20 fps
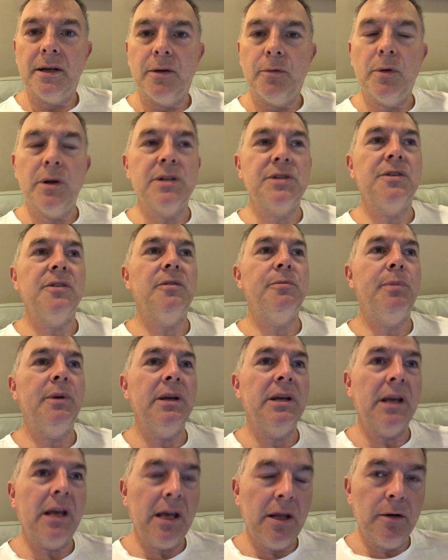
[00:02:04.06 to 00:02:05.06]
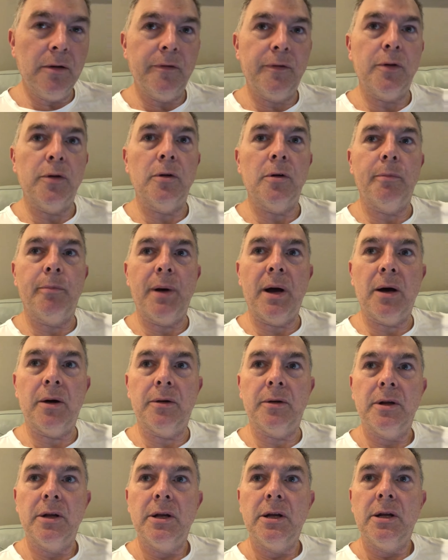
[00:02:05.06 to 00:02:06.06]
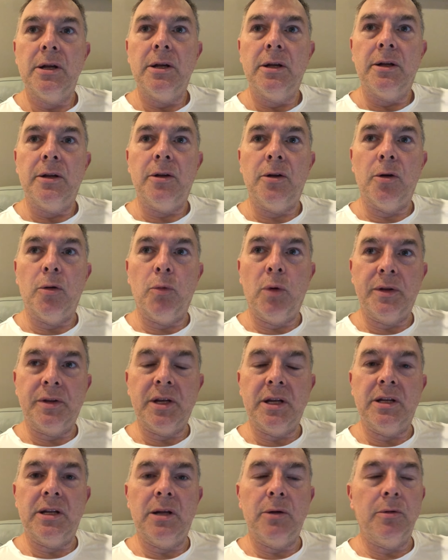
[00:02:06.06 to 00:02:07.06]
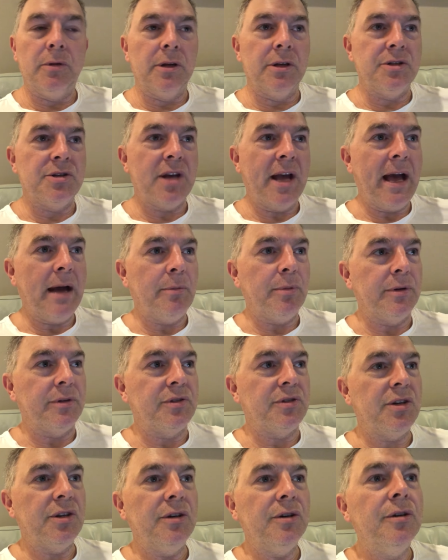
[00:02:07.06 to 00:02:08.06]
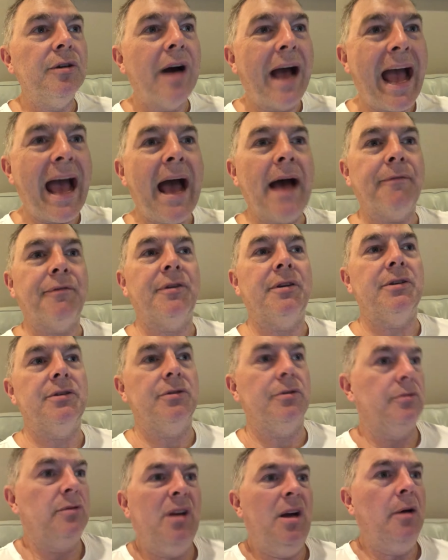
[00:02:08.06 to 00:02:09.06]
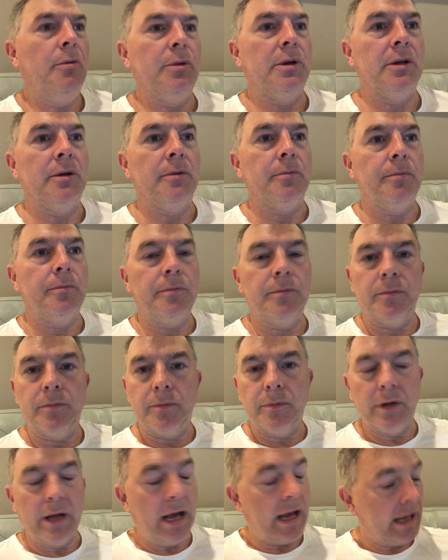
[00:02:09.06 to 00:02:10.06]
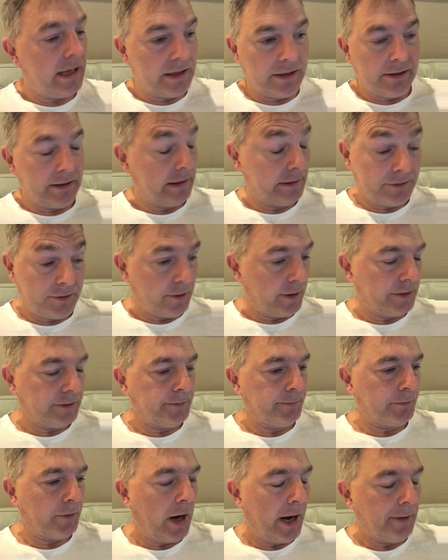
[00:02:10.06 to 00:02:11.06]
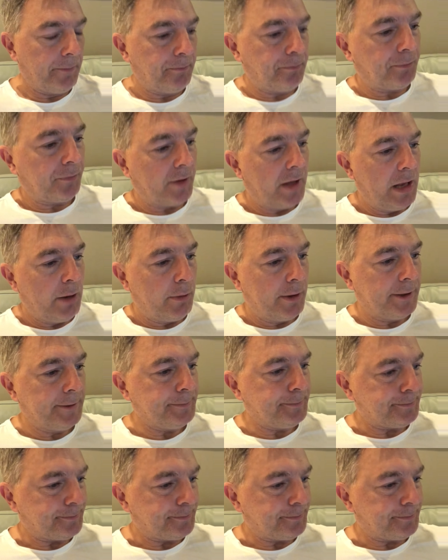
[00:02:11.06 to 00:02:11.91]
when she's being interviewed about, you know, what they did with the jab, and she laughed. She goes, "No, we didn't. Uh, that's crazy." All right. Anyway.